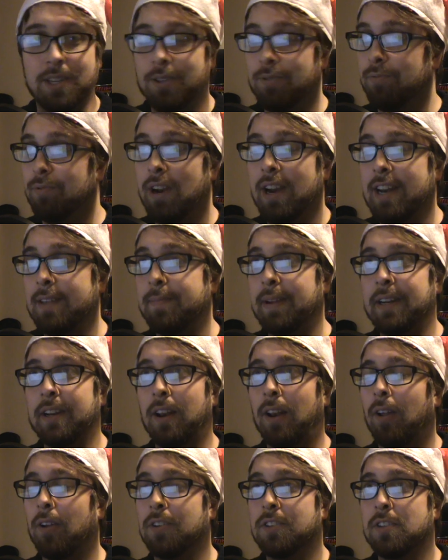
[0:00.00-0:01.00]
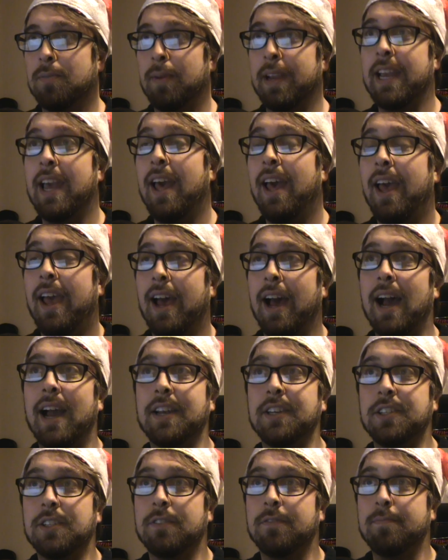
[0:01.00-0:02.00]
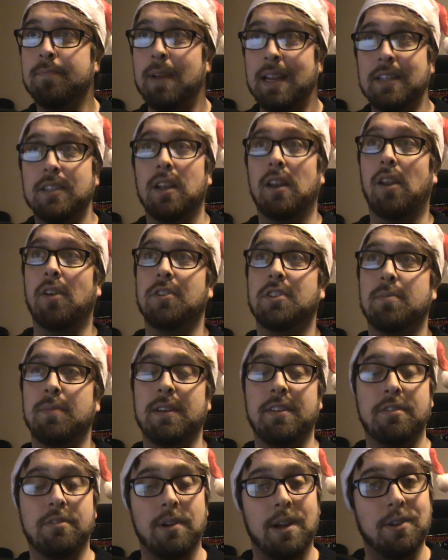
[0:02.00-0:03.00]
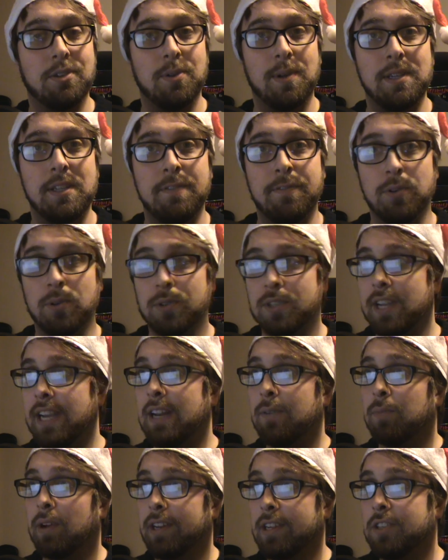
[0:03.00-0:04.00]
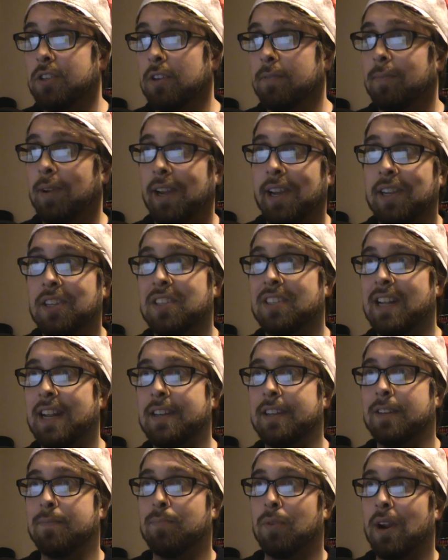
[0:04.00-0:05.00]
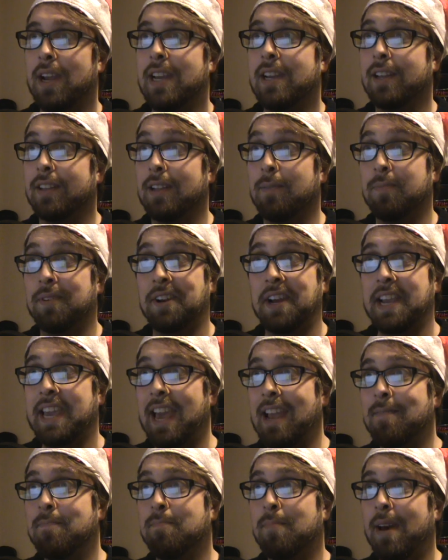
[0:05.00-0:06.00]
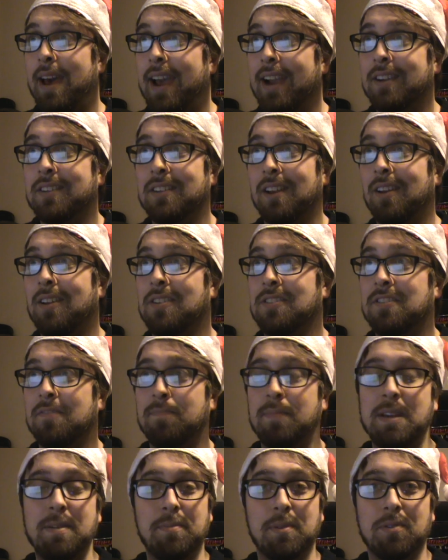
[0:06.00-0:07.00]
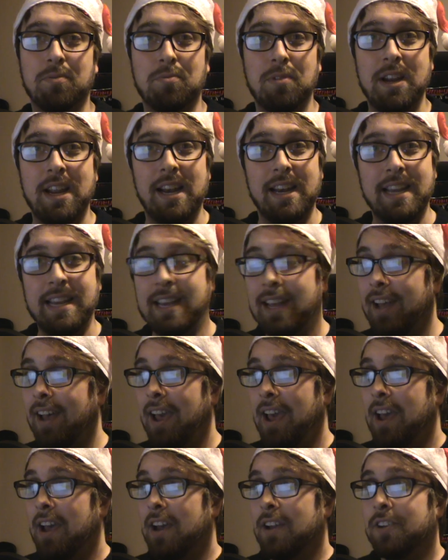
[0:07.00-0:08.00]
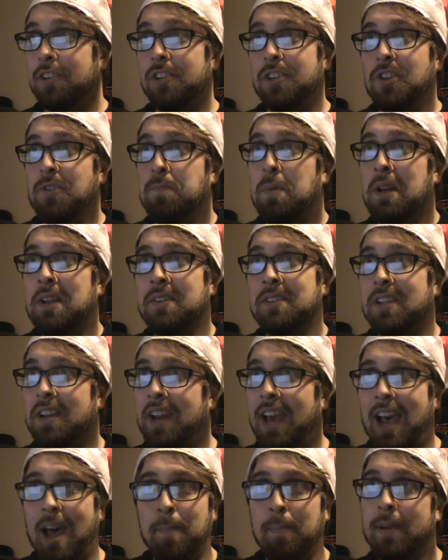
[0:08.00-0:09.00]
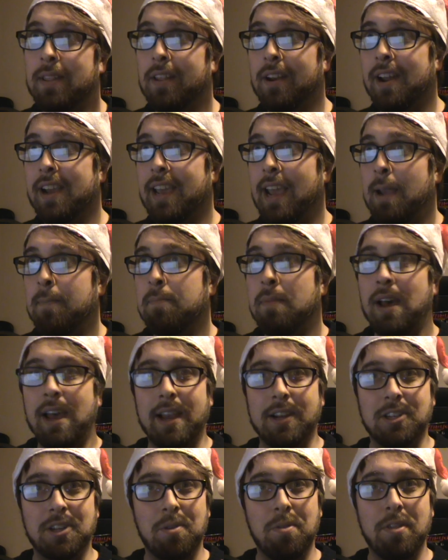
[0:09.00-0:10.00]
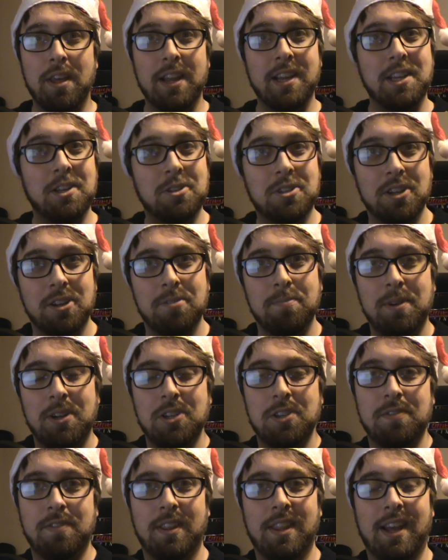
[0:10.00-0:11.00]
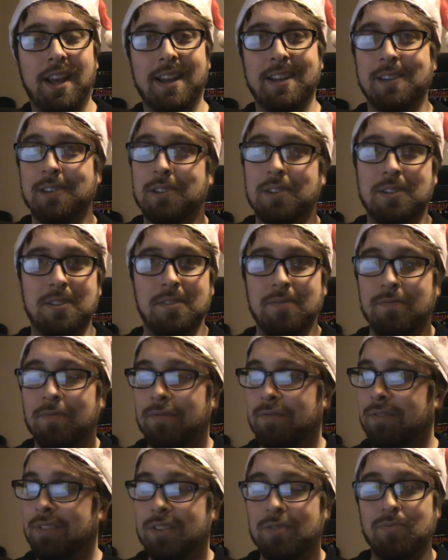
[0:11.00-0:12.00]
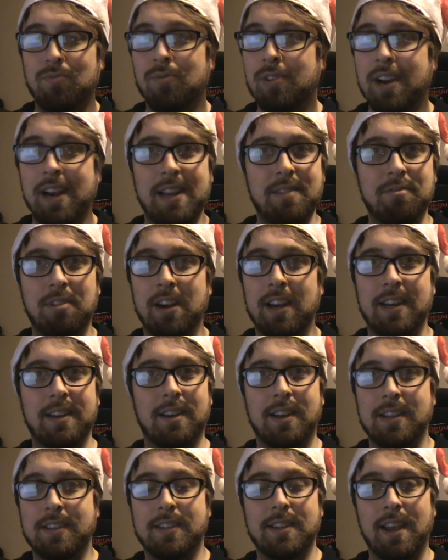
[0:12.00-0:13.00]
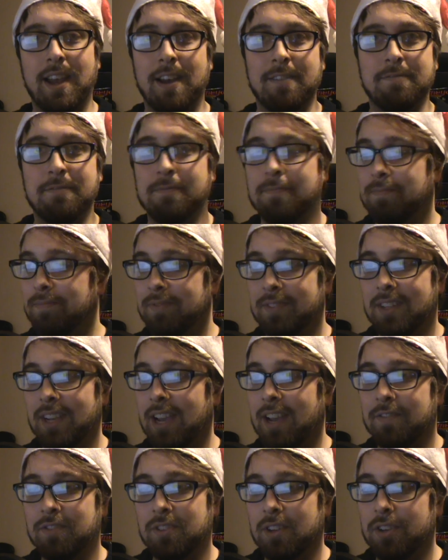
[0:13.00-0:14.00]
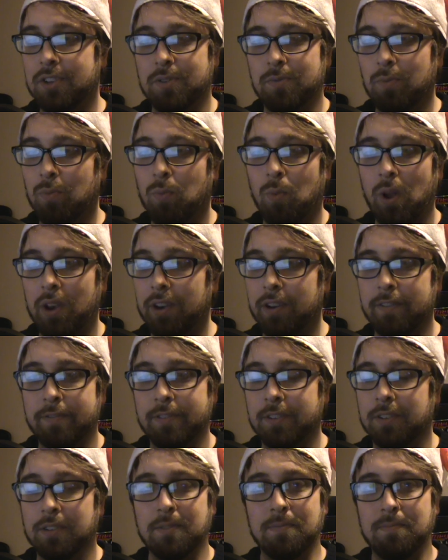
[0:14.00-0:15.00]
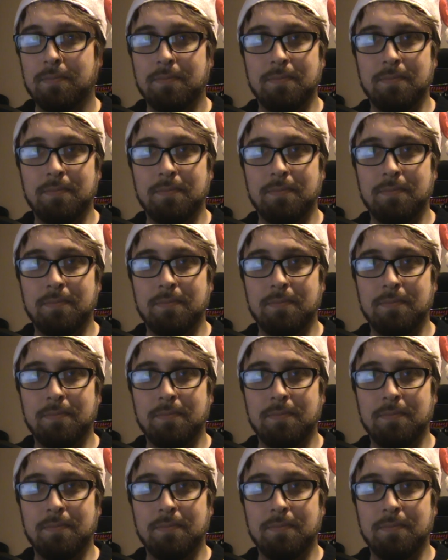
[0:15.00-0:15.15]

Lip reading: You really mean a lot to me, and you've meant a lot to me throughout 2014 when I took my extended break, and then when I came back to lots of people really jubilant and happy that I came back. So thank you so much for that. It's really, really nice to have such wonderful,